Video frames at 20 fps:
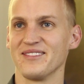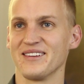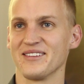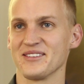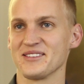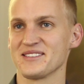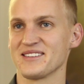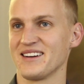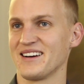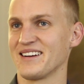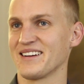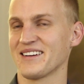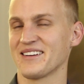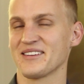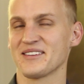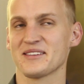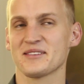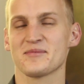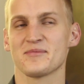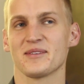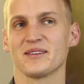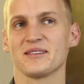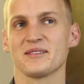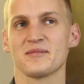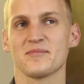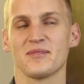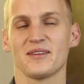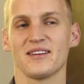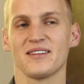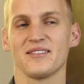It was not a good
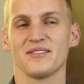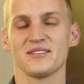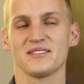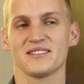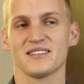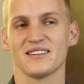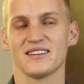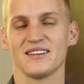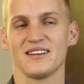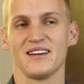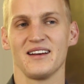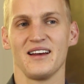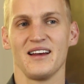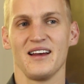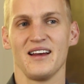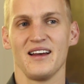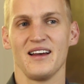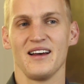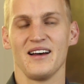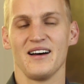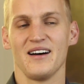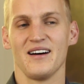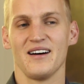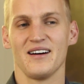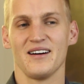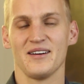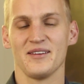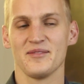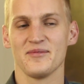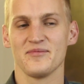experience, but it was a
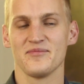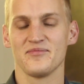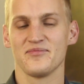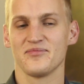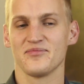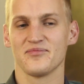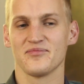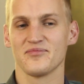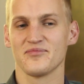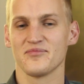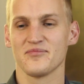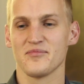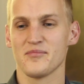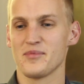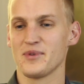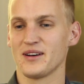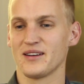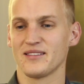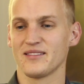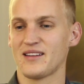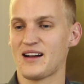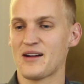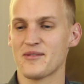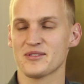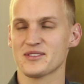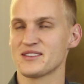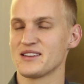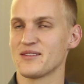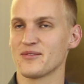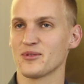but I
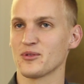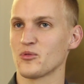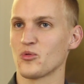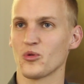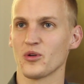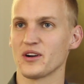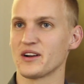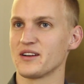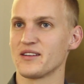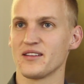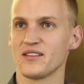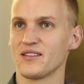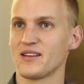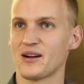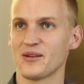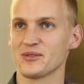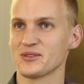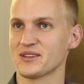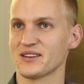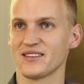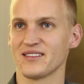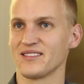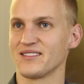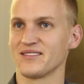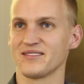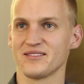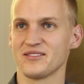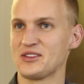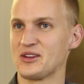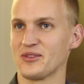was never worried that I was
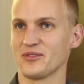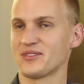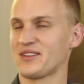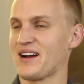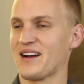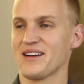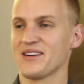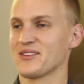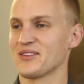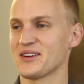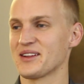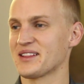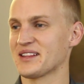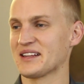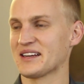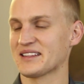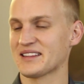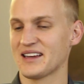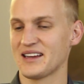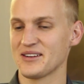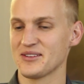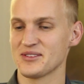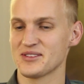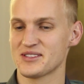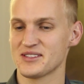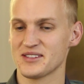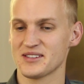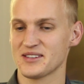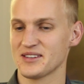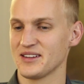gonna die or anything like that. It
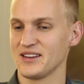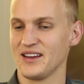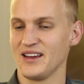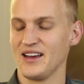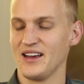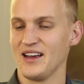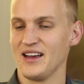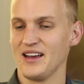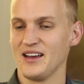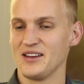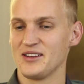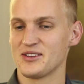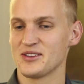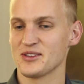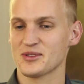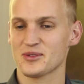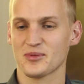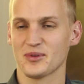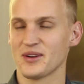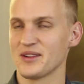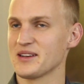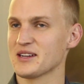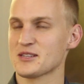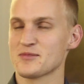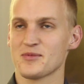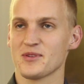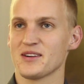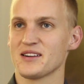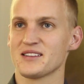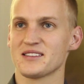was just one of the
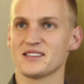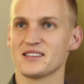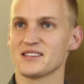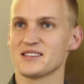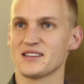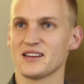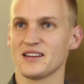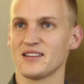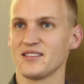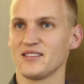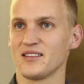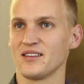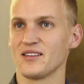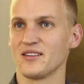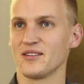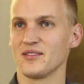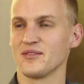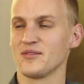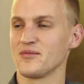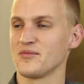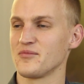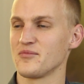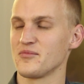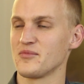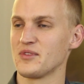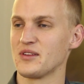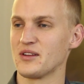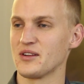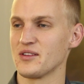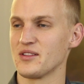experiences that
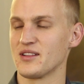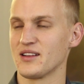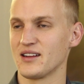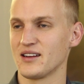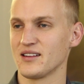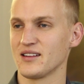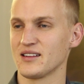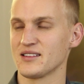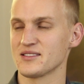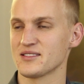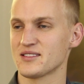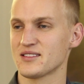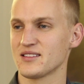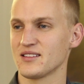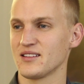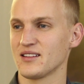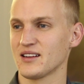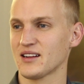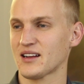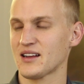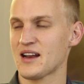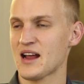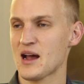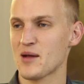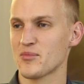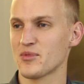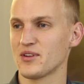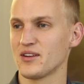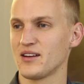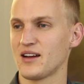that can
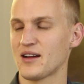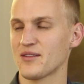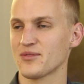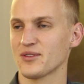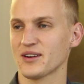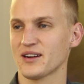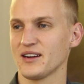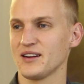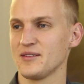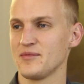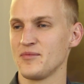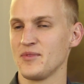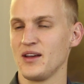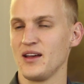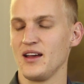happen in Africa.